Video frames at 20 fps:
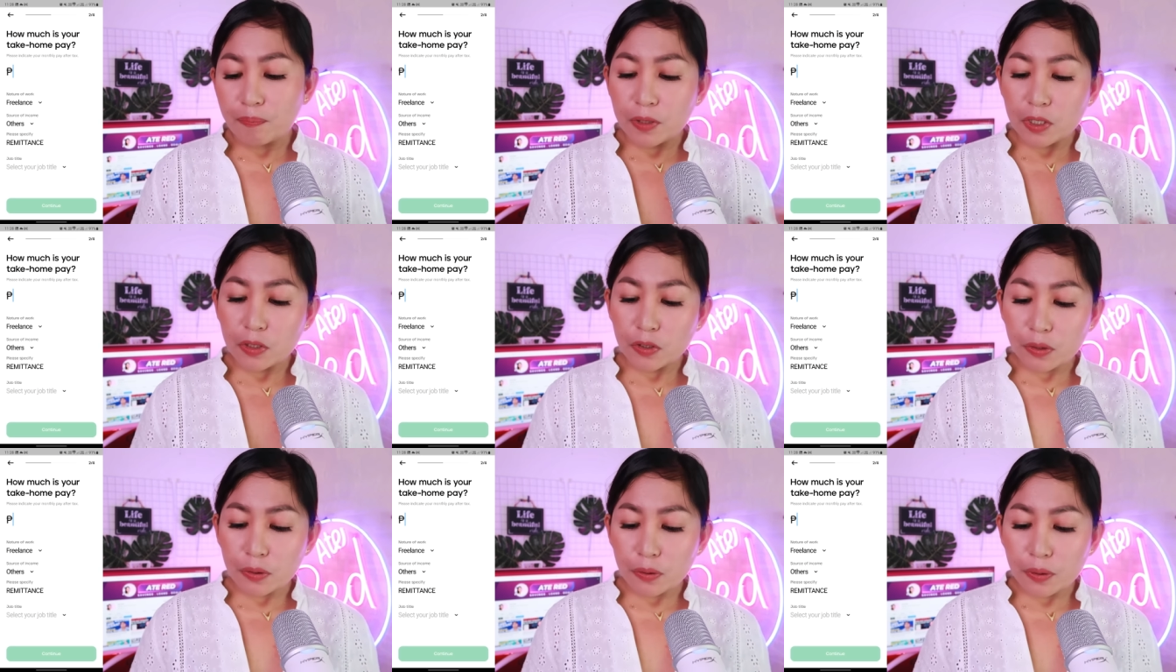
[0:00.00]

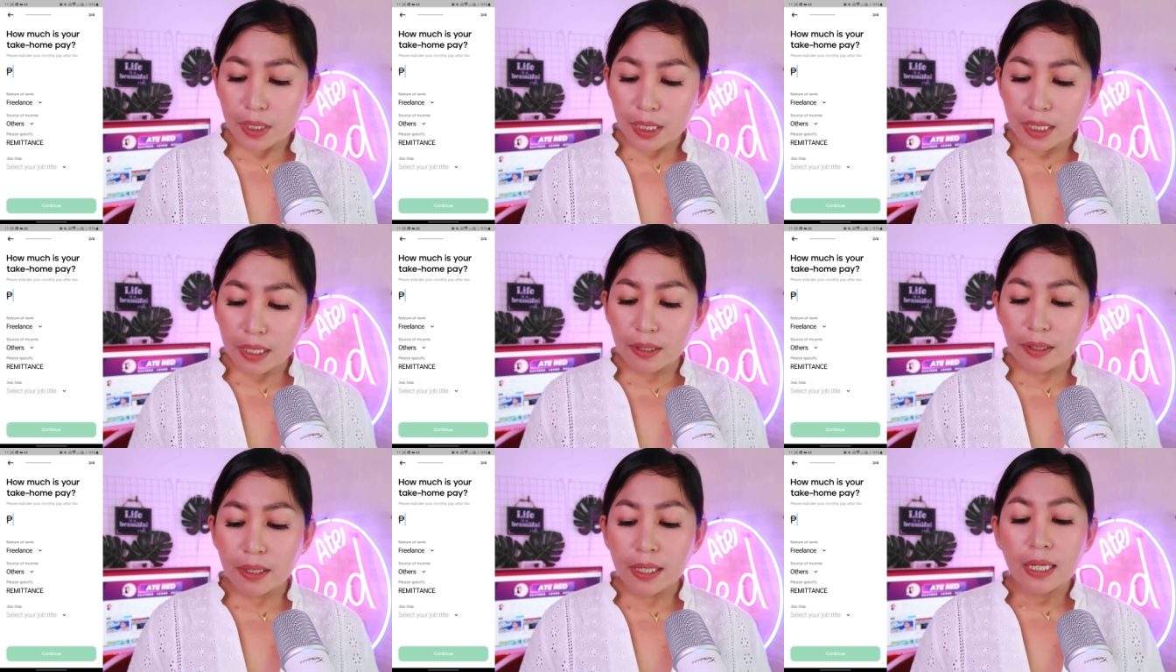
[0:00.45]
So
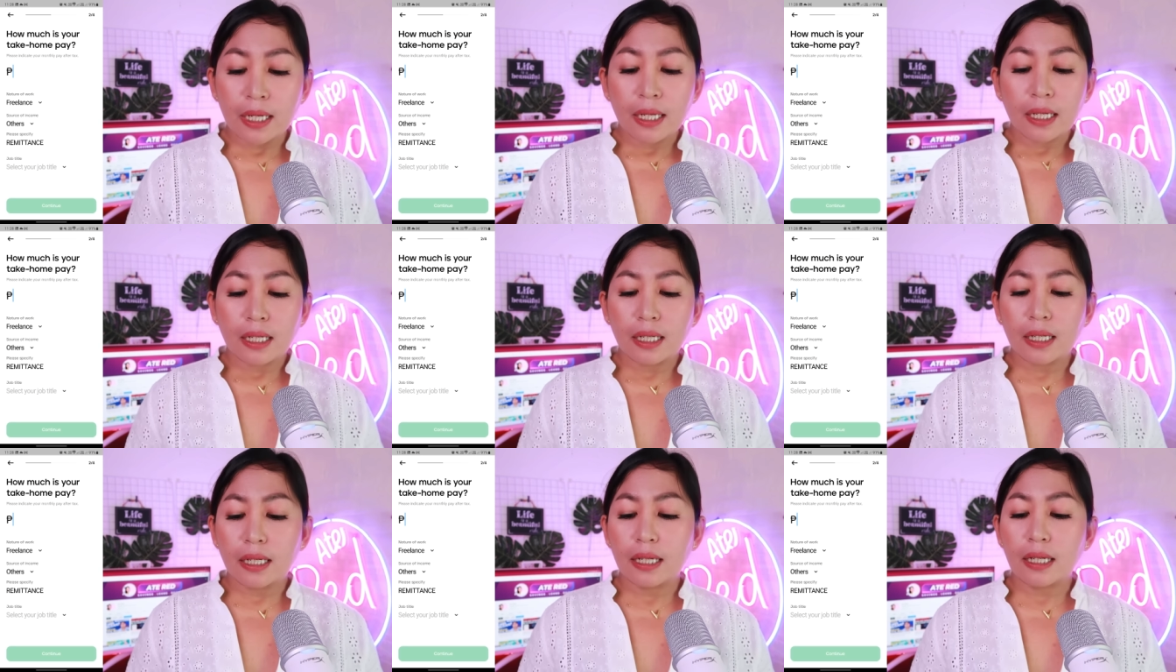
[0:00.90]
here,
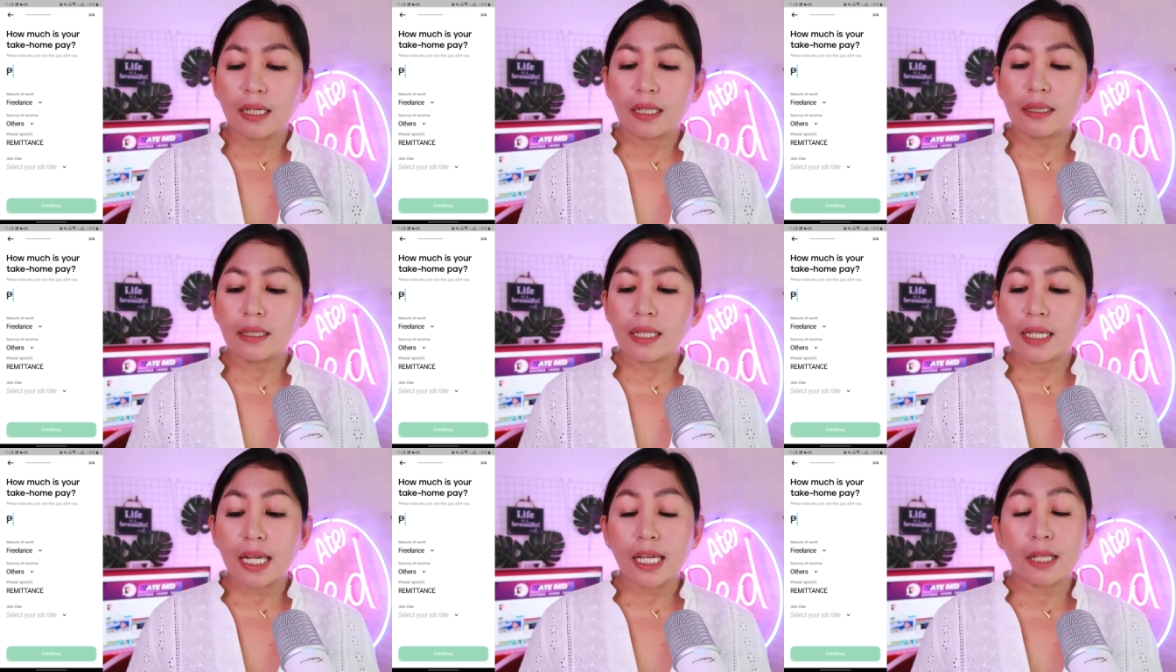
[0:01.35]

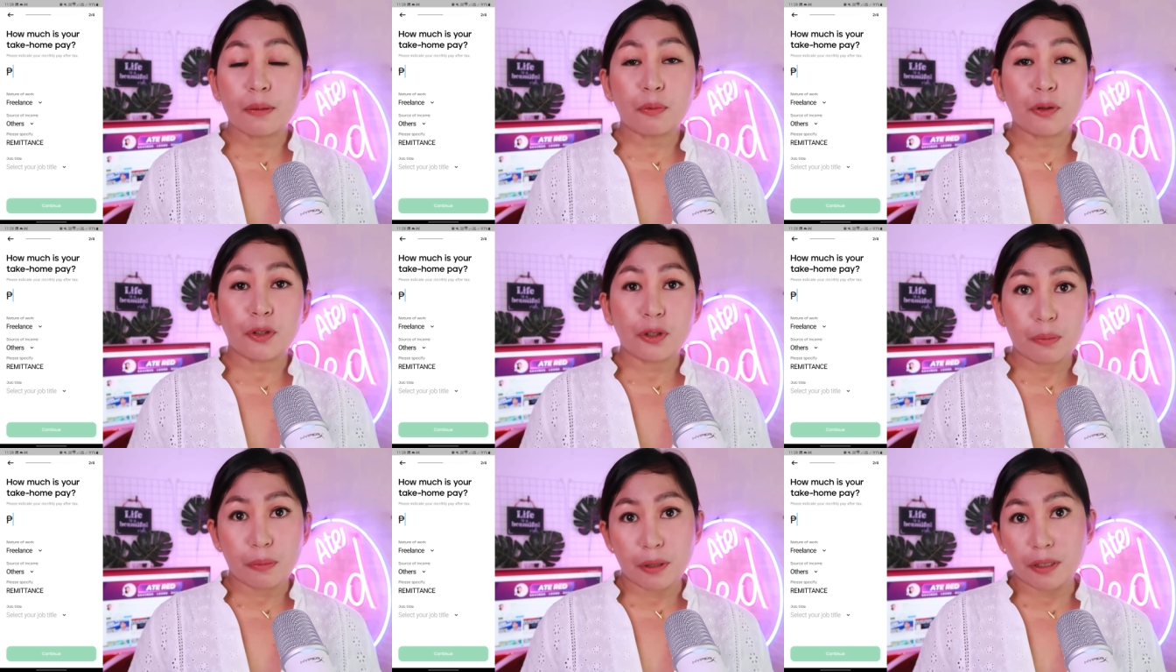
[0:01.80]
i-indicate
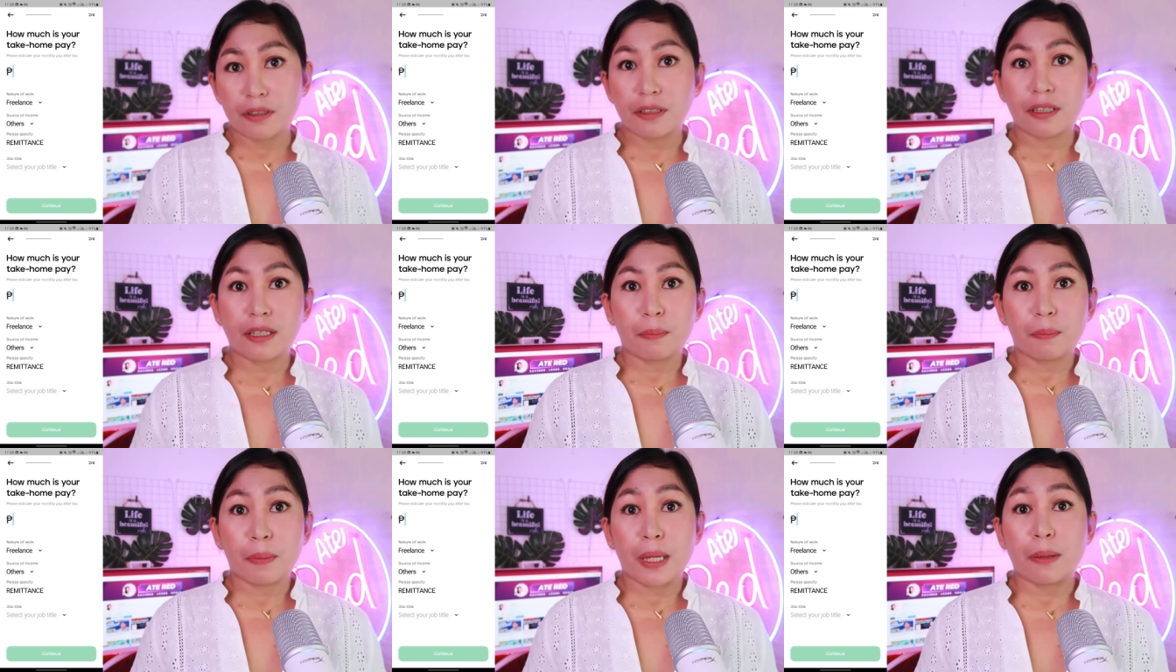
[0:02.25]
mo yung
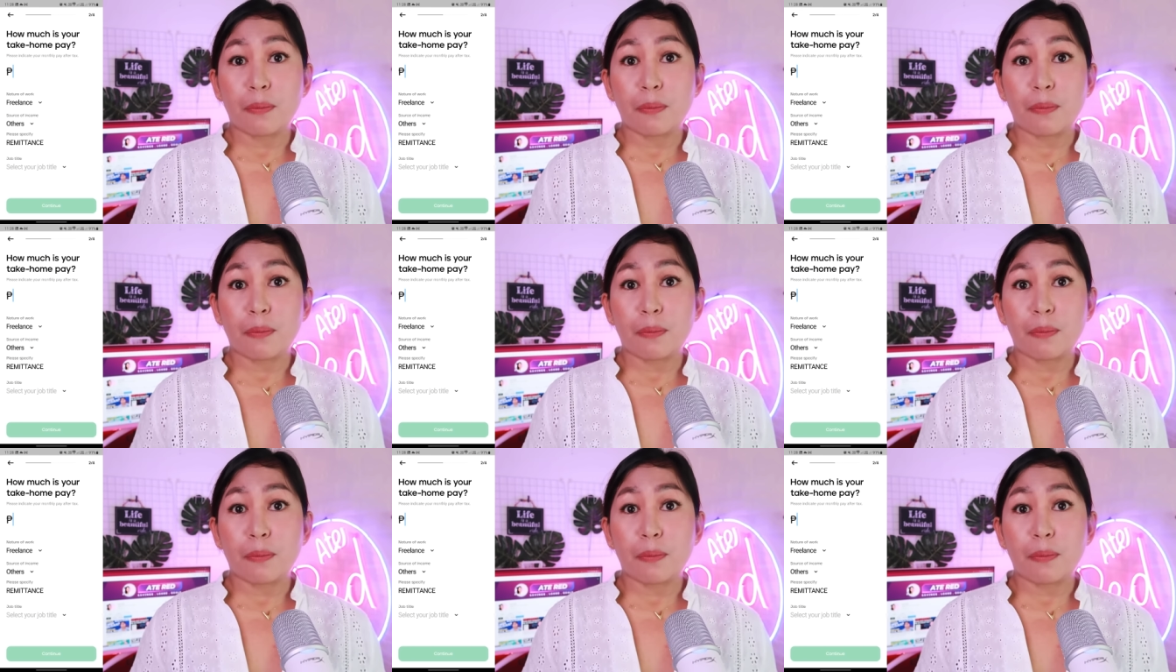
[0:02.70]
monthly pay